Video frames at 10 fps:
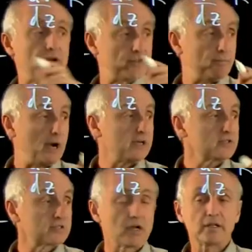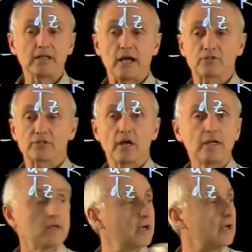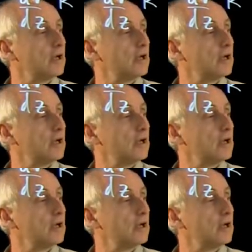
We have the minus sign on the outside.